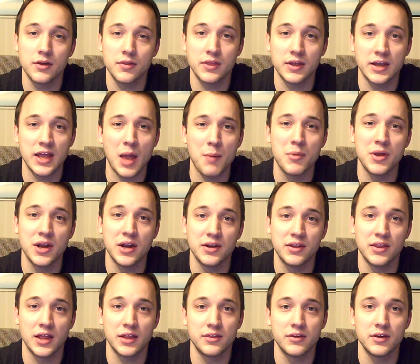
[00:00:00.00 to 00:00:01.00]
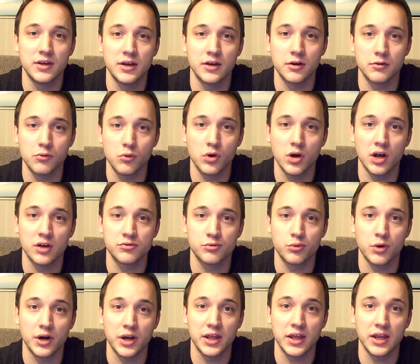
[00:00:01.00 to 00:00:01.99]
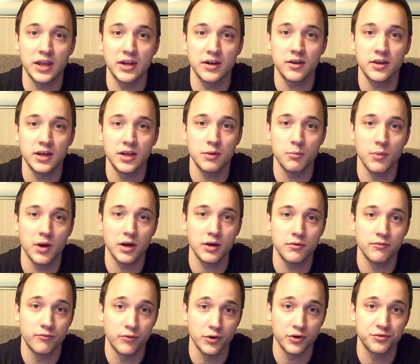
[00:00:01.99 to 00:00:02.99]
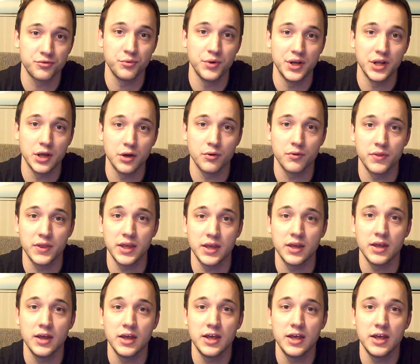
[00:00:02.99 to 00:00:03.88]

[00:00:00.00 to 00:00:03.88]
the cabinet that Ikaruga is running in my first video, the